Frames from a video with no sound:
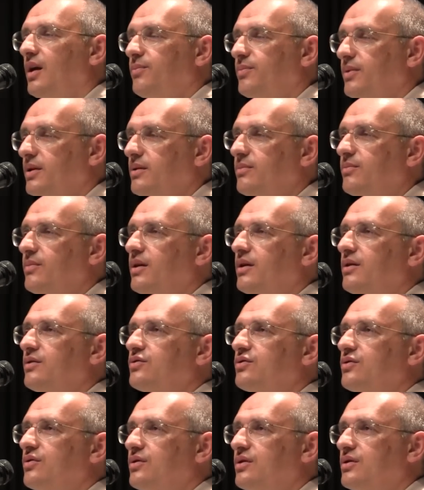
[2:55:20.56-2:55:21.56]
I do
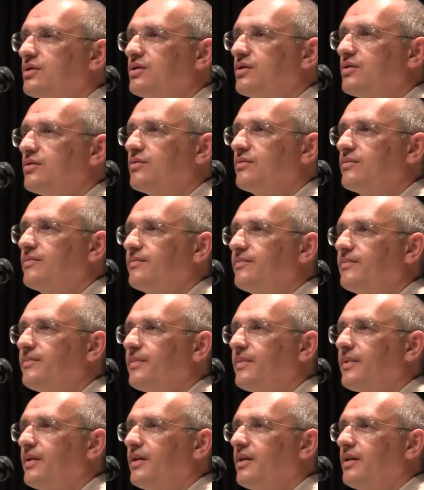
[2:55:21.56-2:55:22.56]
it, but it is hard.
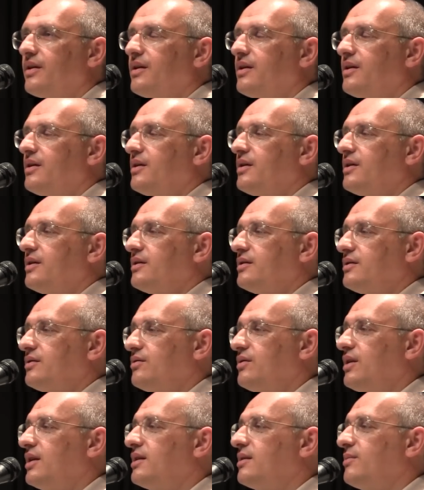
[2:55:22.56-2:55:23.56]
I
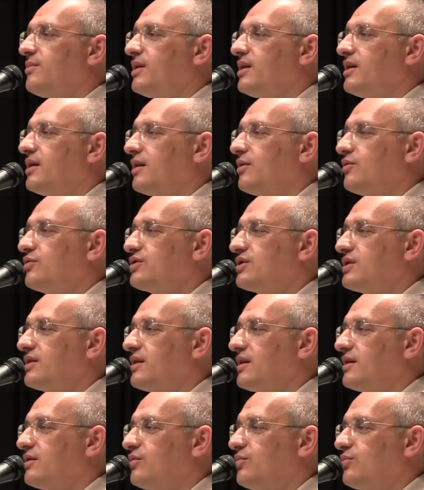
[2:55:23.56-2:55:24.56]
understand it is.
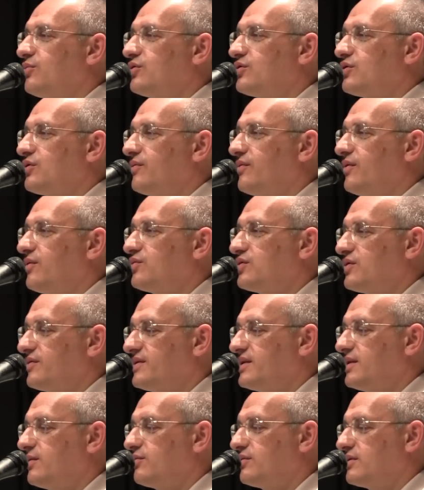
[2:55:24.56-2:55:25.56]

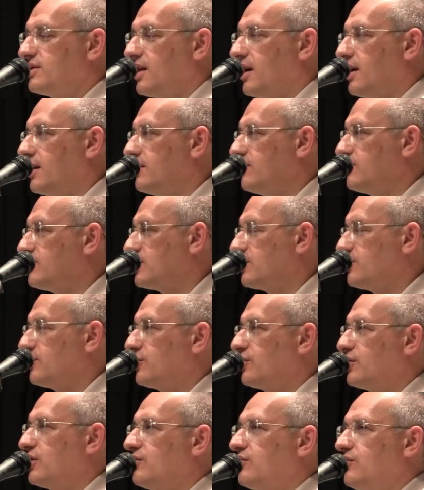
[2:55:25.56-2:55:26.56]
Well,
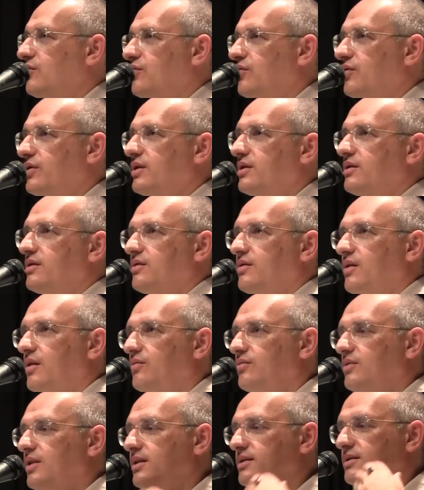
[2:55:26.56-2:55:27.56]
my darlings,
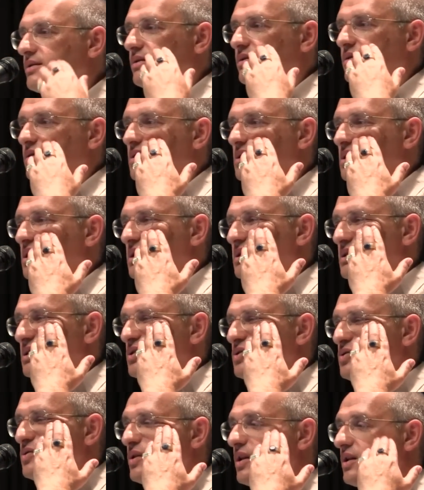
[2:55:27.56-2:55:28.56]
I guess many of
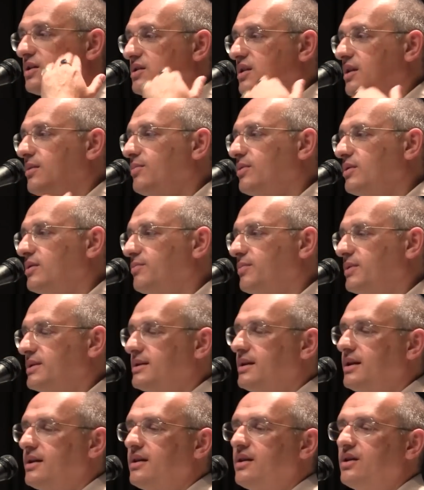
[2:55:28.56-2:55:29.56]
you are tired
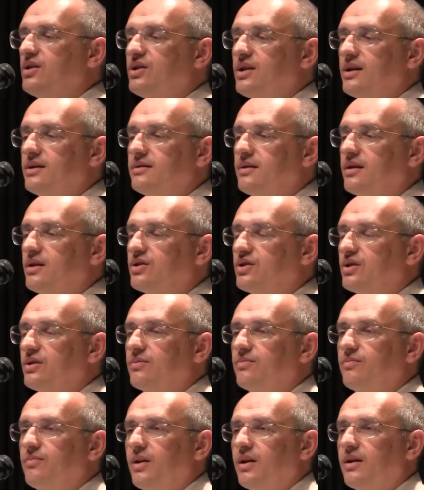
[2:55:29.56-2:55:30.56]
and leaving,
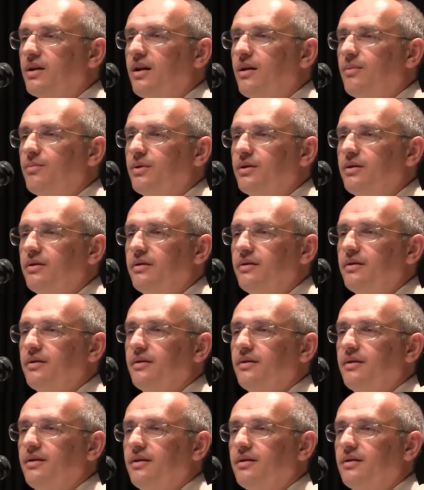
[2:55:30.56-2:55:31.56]
and
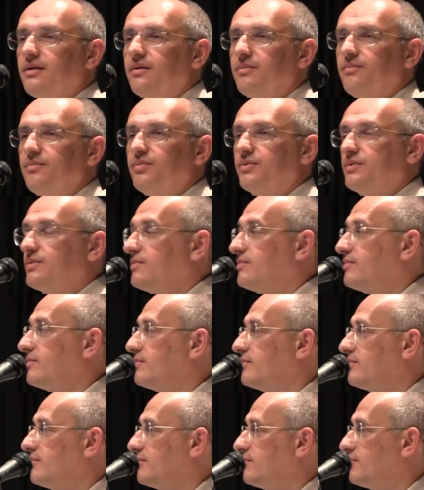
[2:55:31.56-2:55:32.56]
we're having
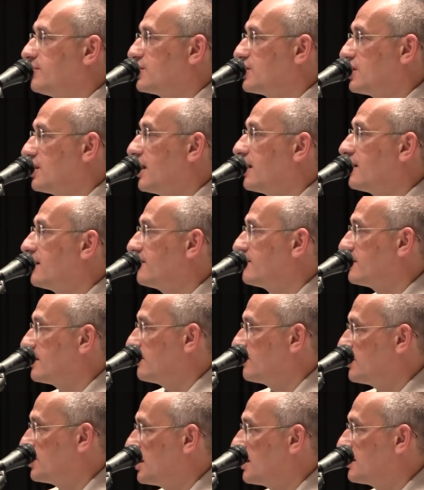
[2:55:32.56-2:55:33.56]
the final
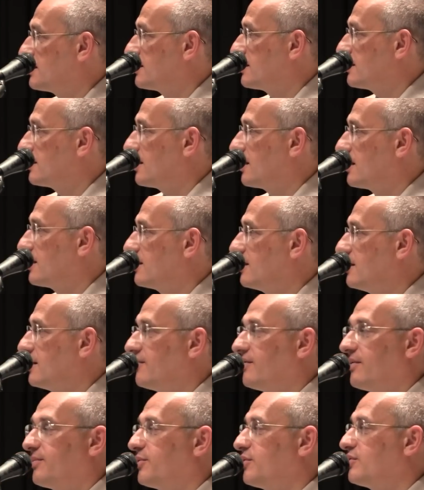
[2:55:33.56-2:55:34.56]
part of
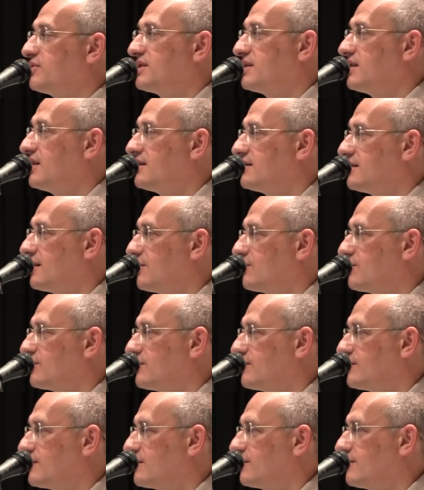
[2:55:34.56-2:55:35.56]
our lecture.
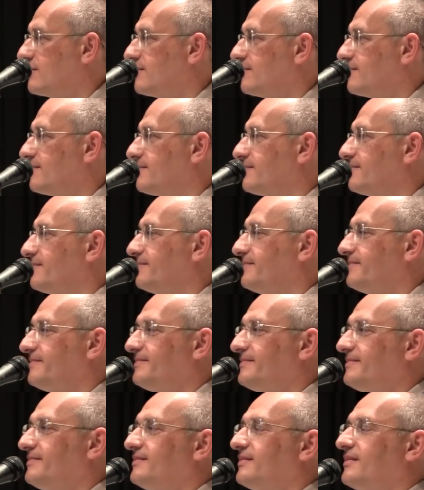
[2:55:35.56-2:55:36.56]
It's
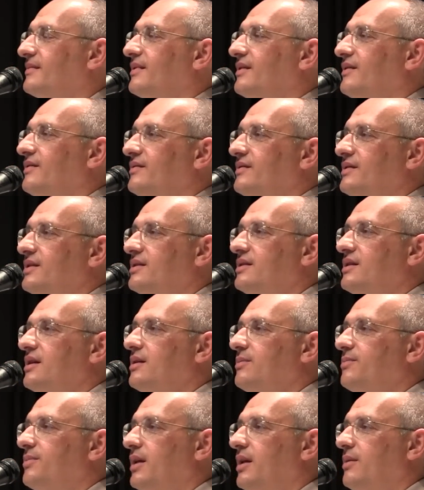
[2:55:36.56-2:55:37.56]
wishing happiness.
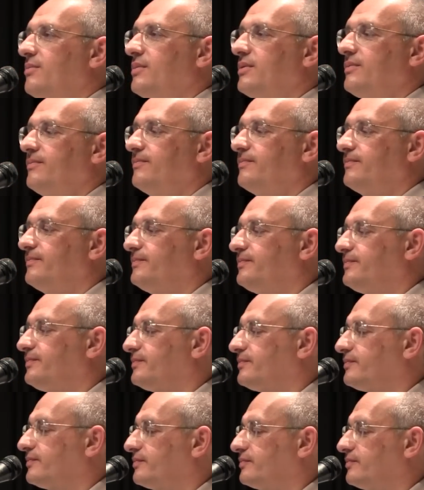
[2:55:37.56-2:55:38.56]

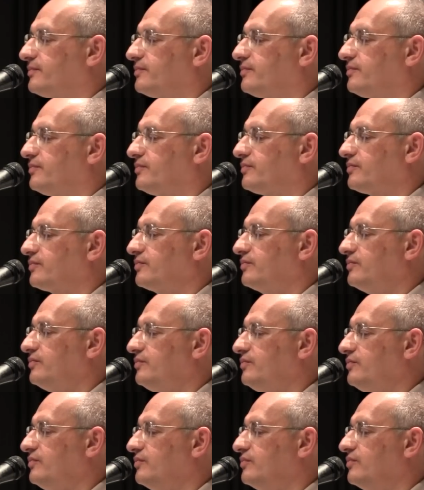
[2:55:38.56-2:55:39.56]
Please sit
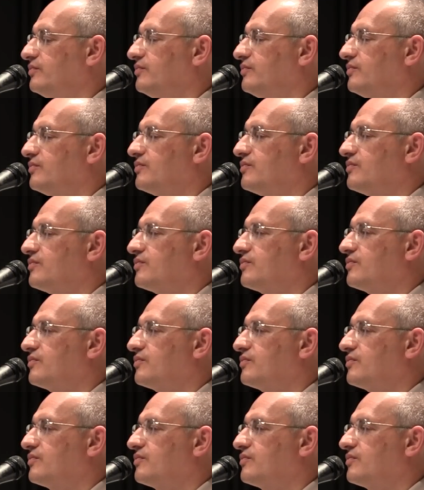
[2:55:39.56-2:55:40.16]
straight.